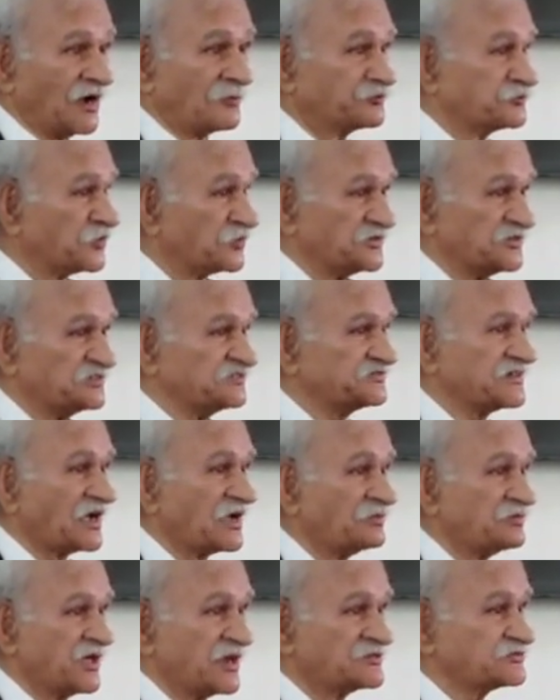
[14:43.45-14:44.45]
up to this
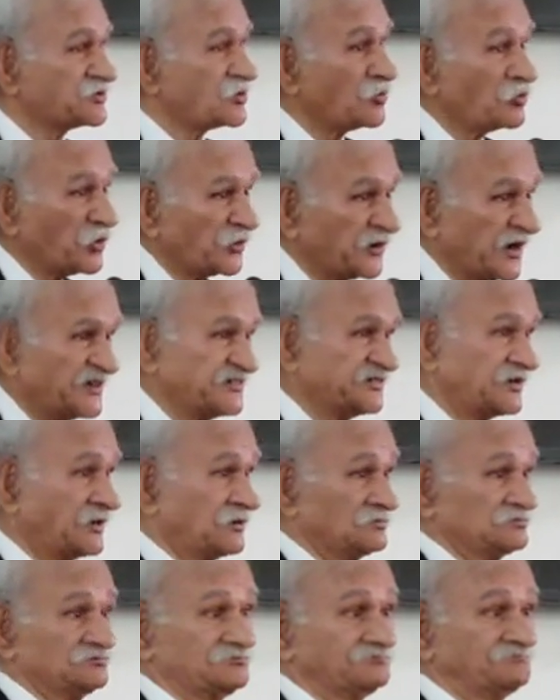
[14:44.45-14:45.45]
time there is no
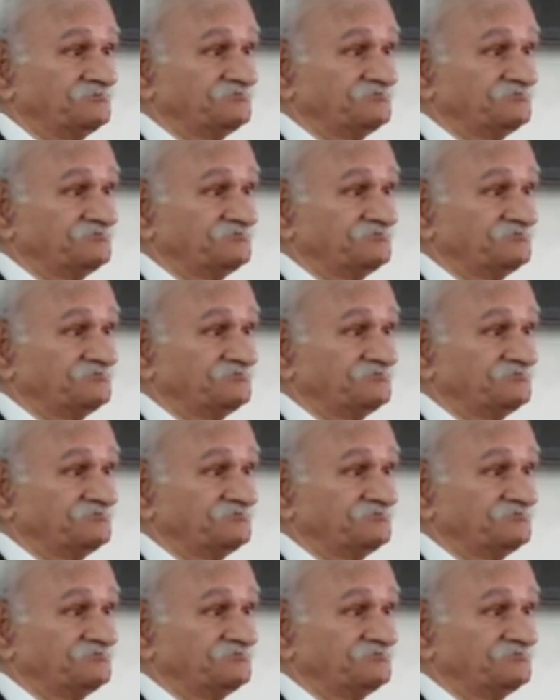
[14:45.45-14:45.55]
mutation.